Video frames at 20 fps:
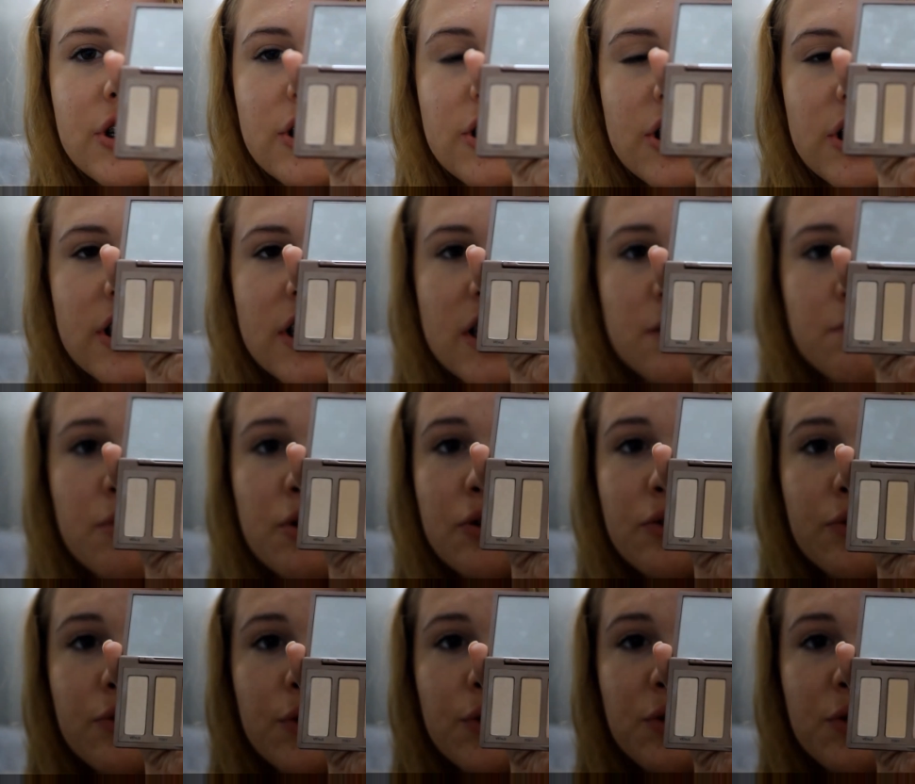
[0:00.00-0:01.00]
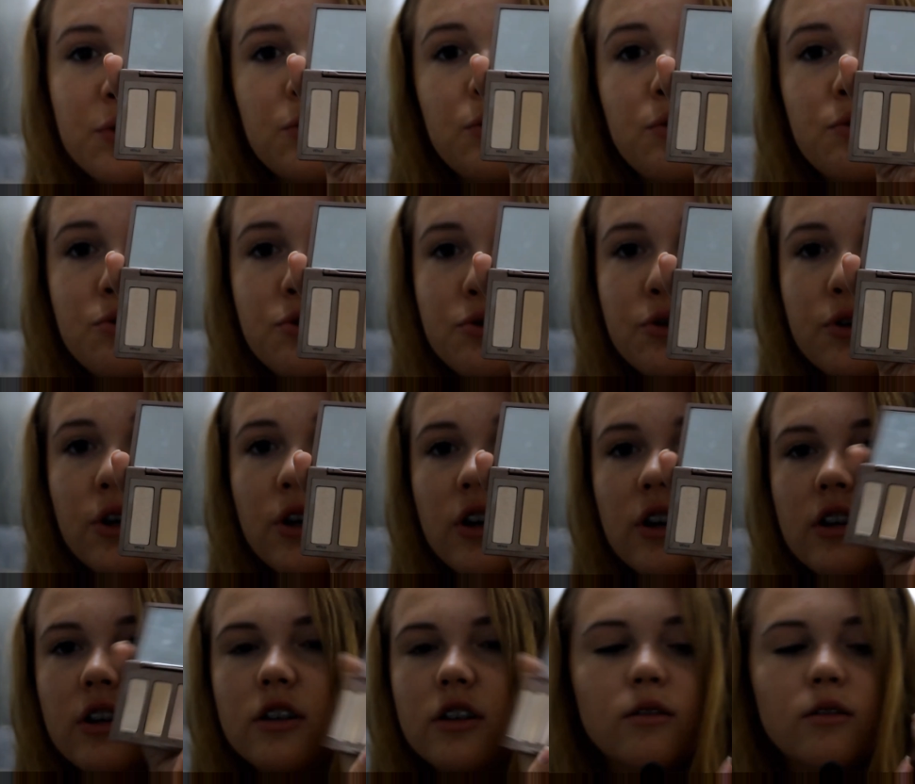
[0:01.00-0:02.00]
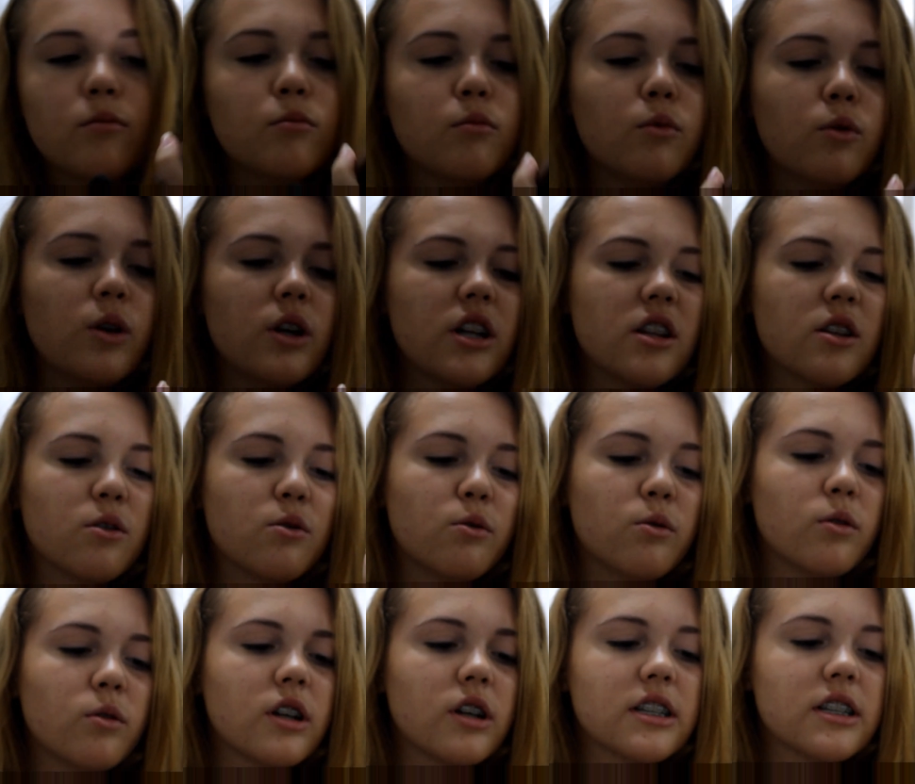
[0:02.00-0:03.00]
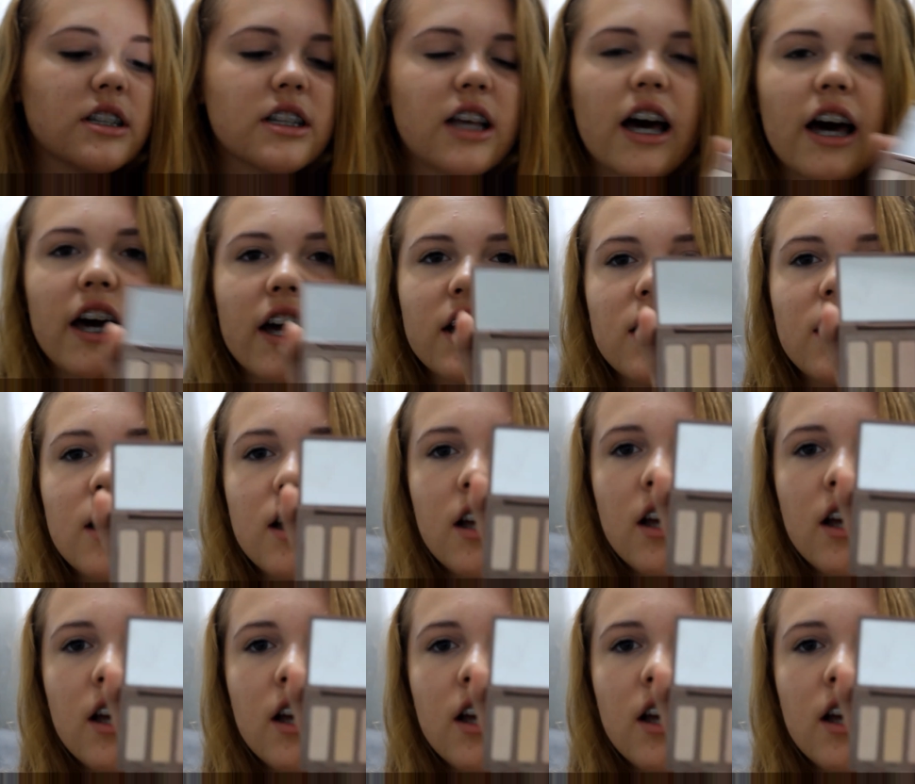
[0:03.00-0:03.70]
is just this beautiful neutral, more to the fuller side,